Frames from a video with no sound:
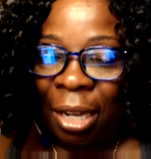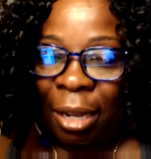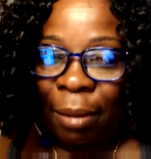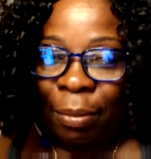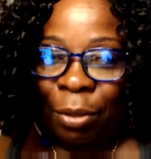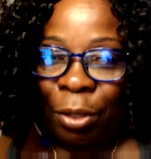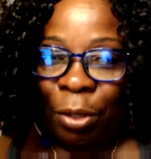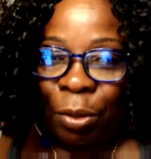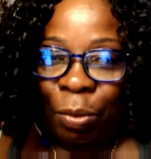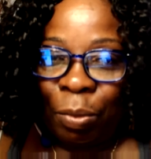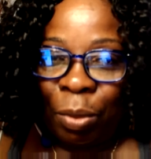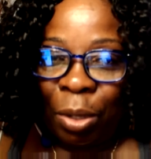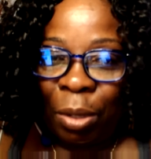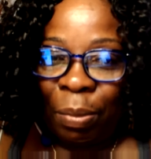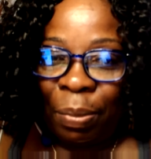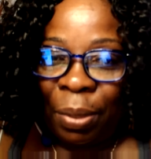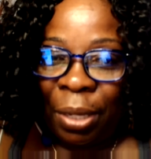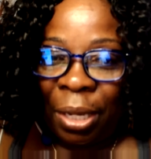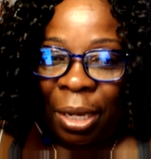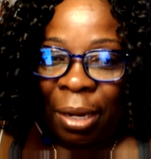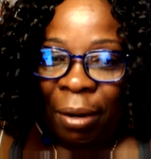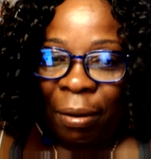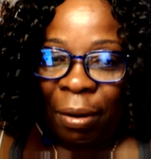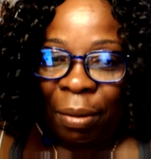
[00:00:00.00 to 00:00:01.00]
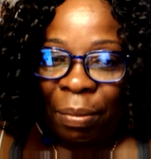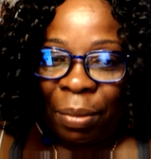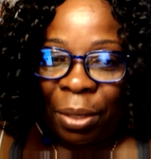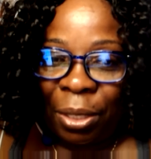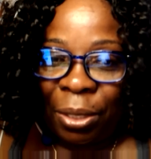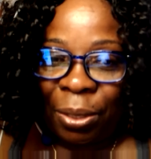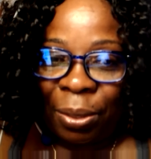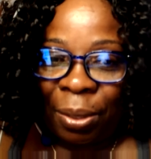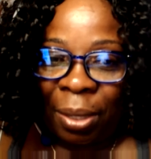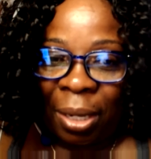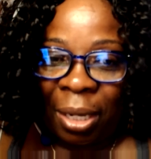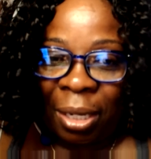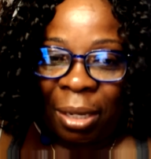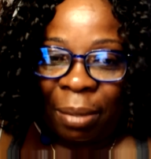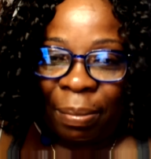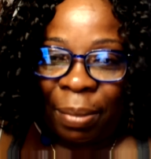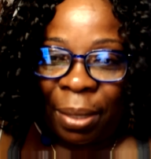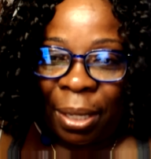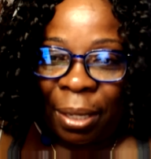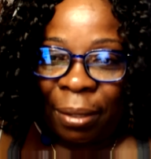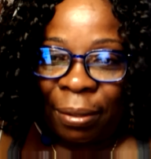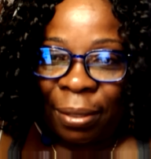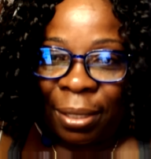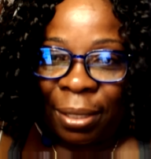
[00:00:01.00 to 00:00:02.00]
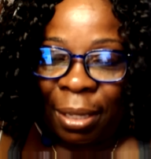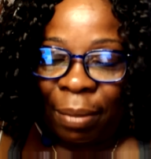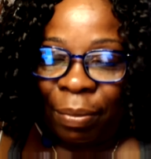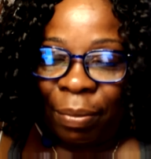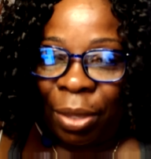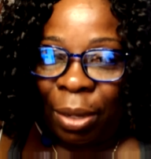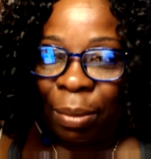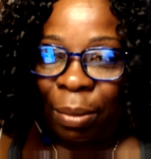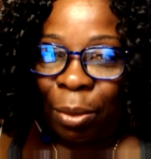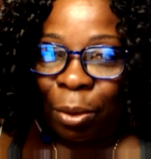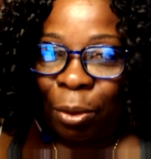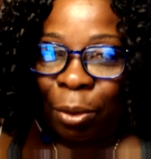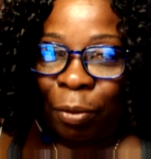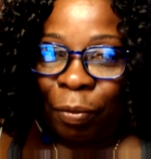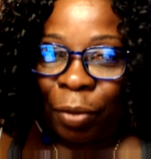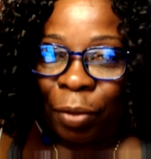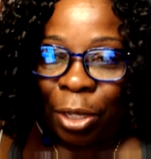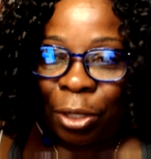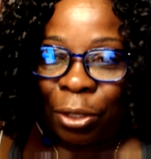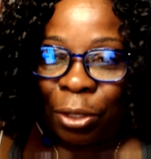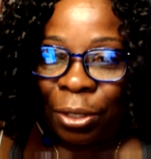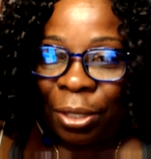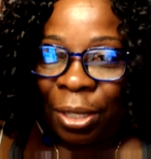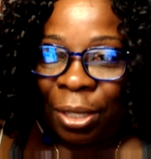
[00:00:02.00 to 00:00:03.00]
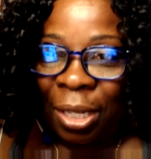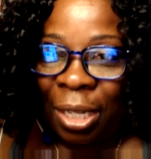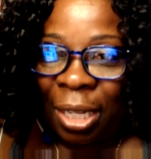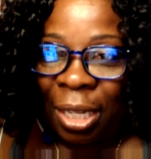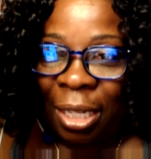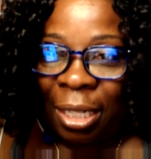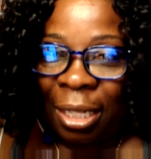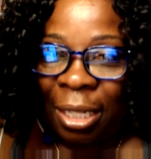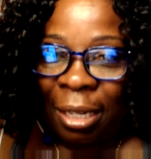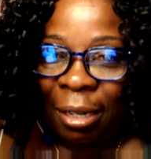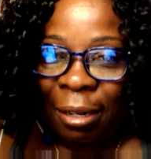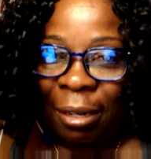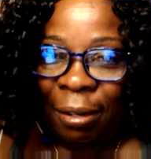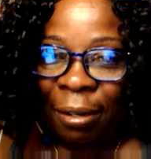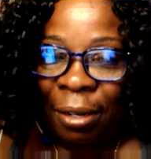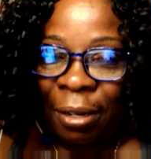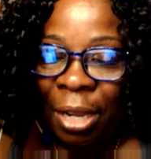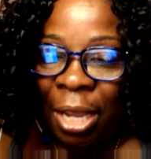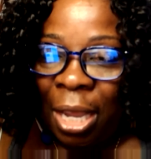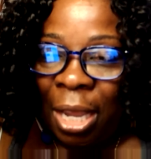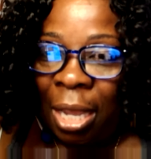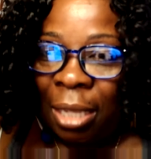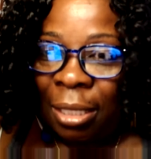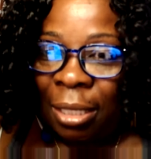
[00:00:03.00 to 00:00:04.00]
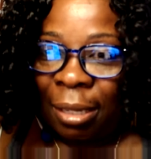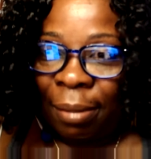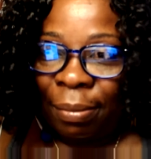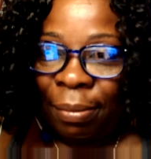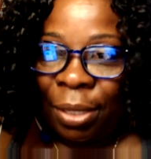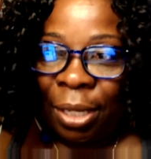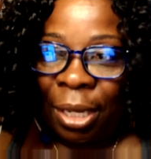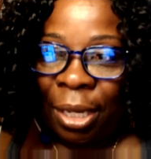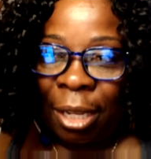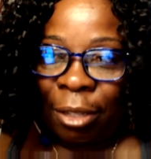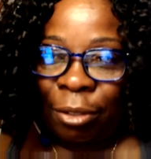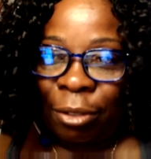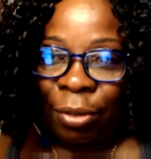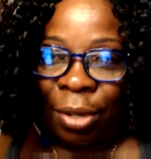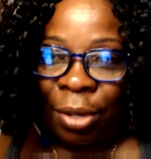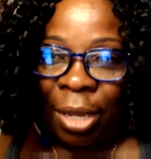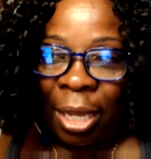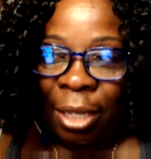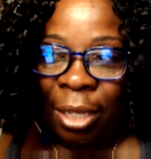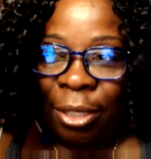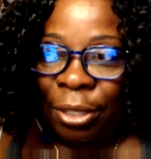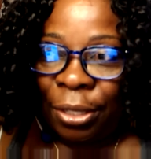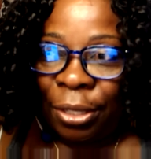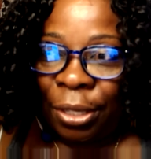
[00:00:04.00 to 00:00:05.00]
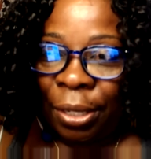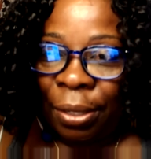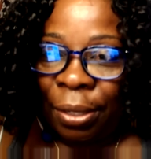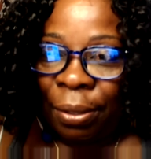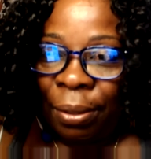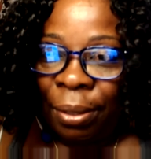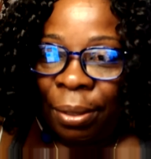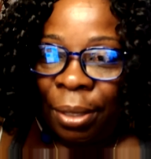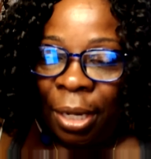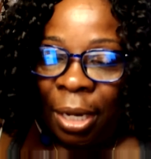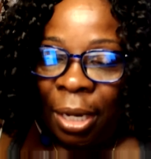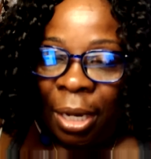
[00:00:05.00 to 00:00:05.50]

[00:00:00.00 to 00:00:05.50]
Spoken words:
you will be hearing me talk about something motivational in here, something educational,